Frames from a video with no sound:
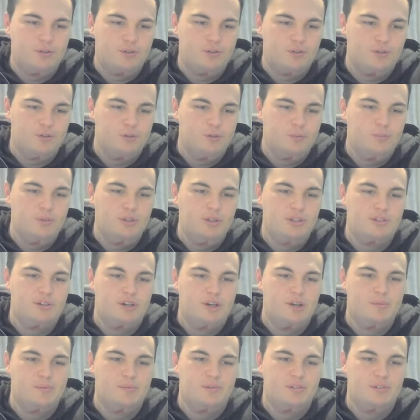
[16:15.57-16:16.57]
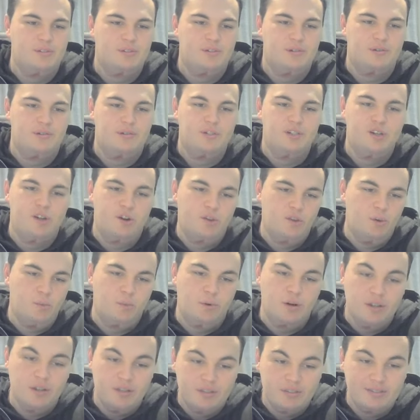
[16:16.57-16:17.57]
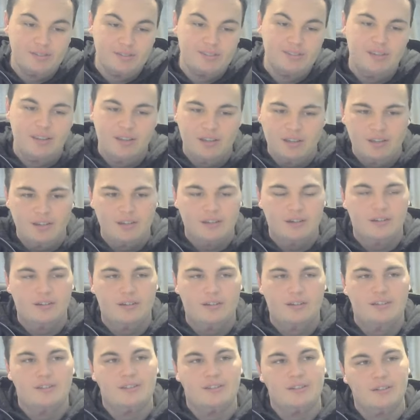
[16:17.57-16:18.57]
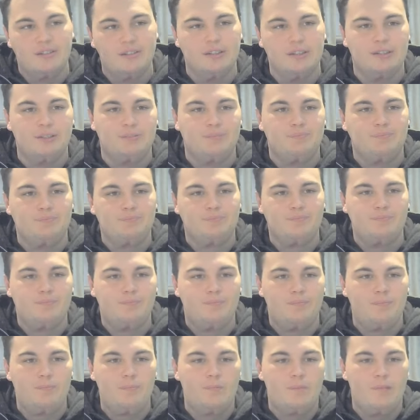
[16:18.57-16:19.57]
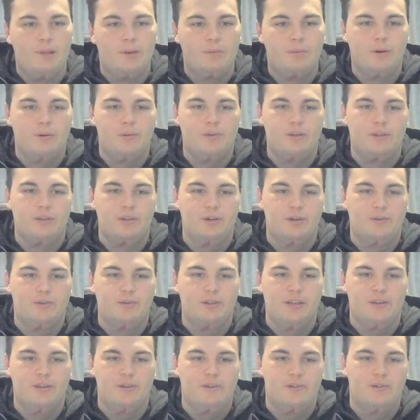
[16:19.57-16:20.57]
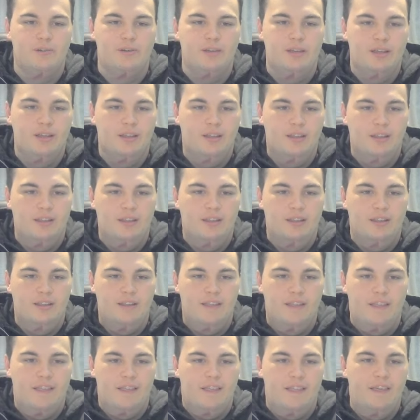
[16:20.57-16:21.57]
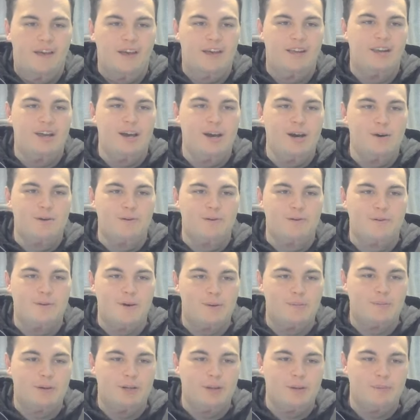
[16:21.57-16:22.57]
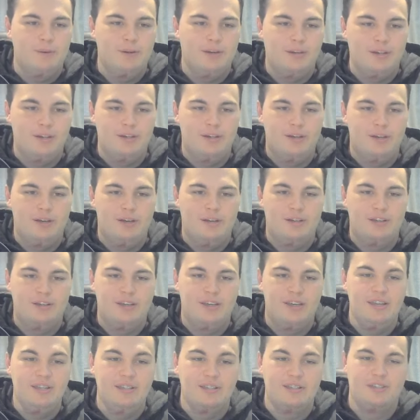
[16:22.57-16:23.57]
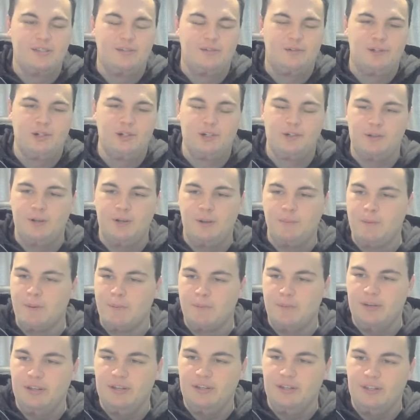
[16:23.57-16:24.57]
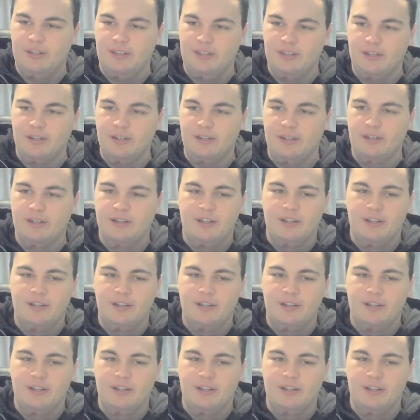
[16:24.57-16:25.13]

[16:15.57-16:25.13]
too many times in his career, only once. So yeah, I'm going to go with Landu. And now I'm going to pick against Gregory Babini here.